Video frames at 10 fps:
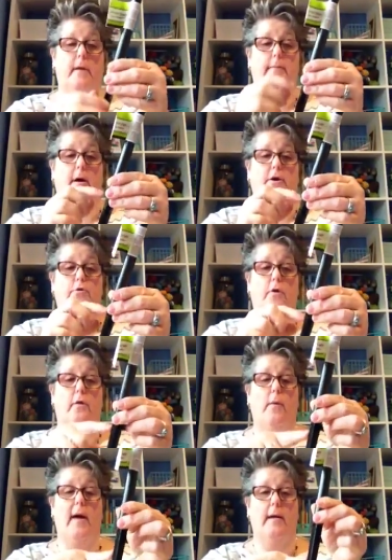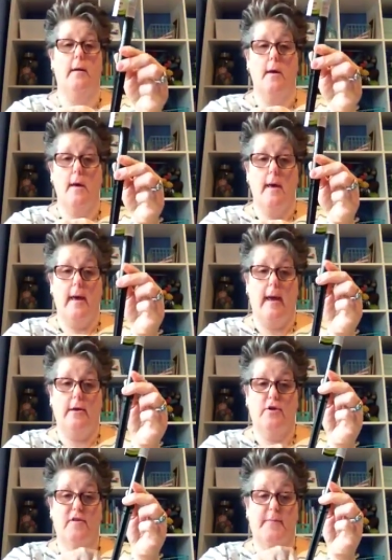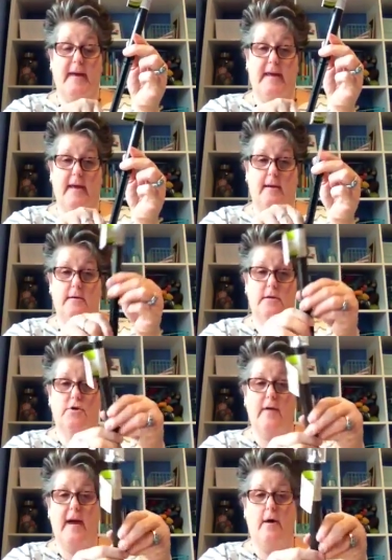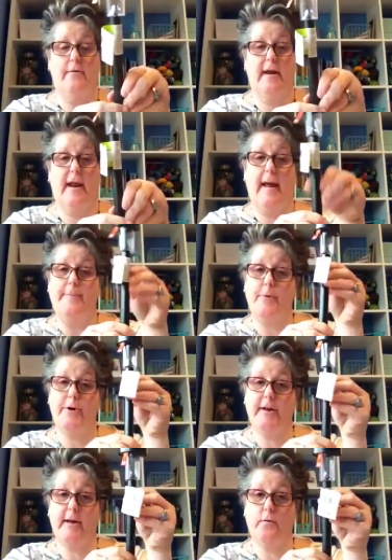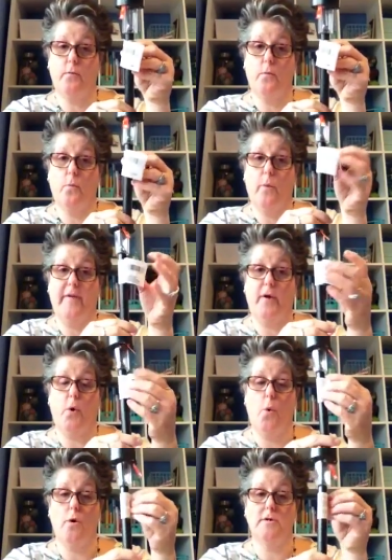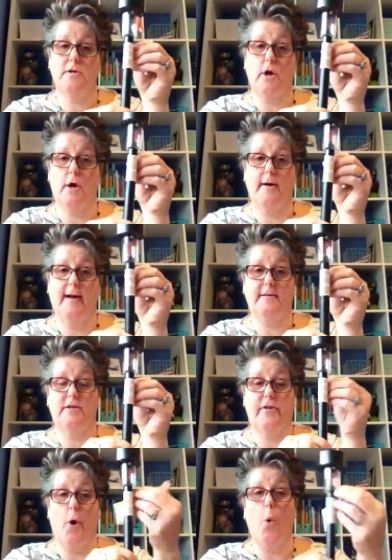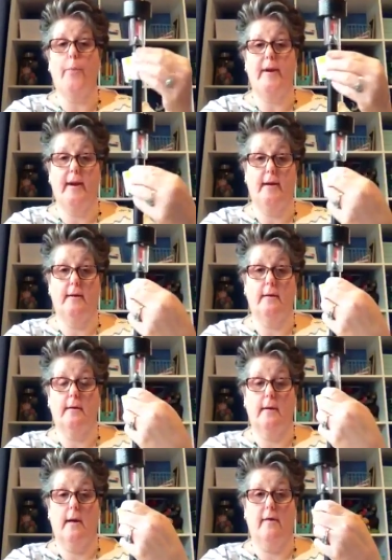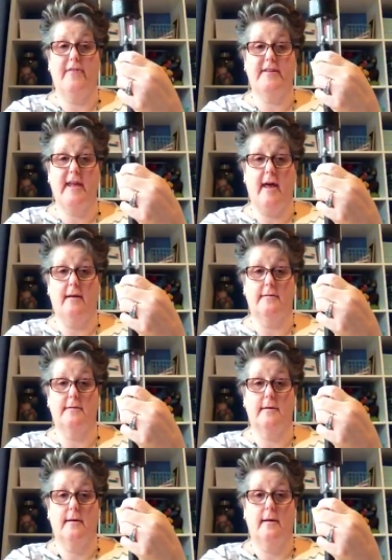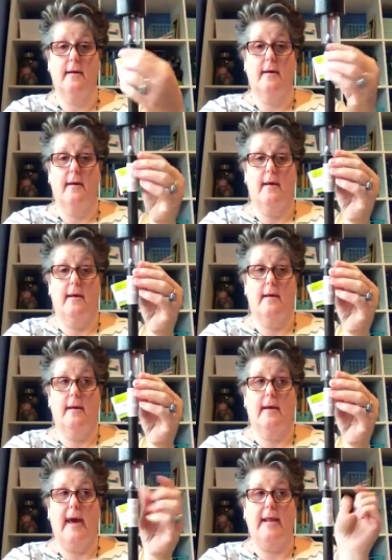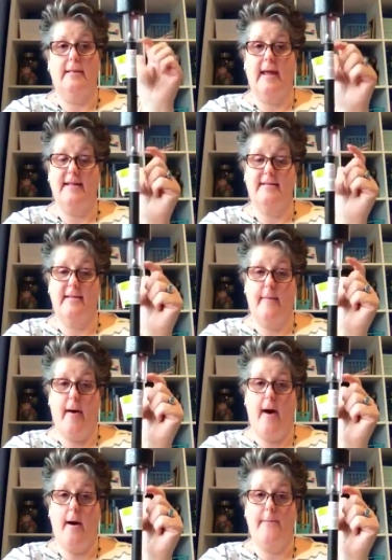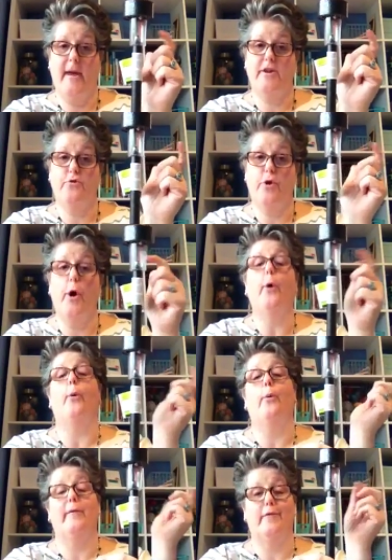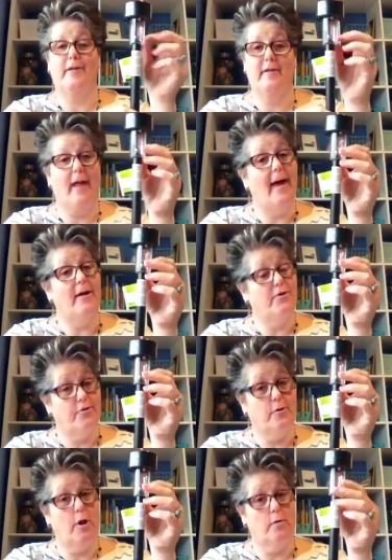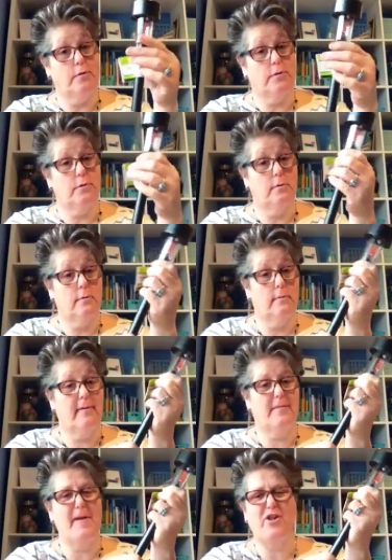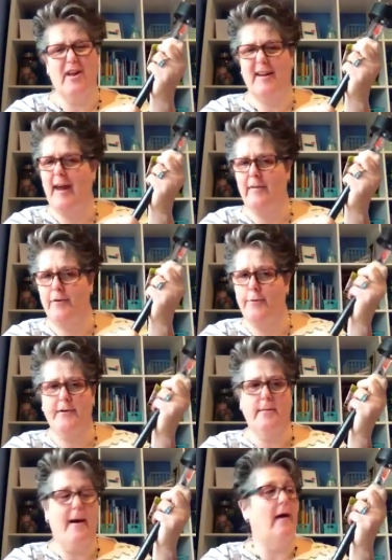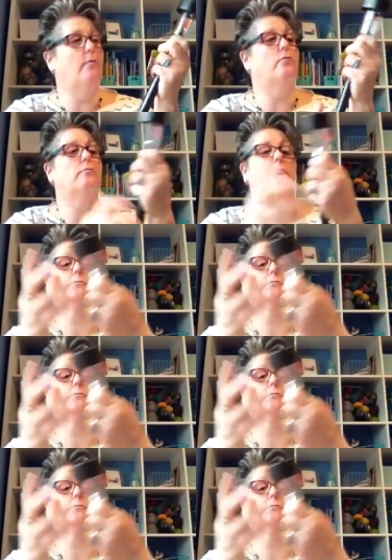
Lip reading: I'm not going to do it all the way. And you spike it into the ground. And I put it where the cords are next to the opening of the tent. And it lights them up, and if you see the light, you're too close. Especially at night if you're going to the bath. Ooh.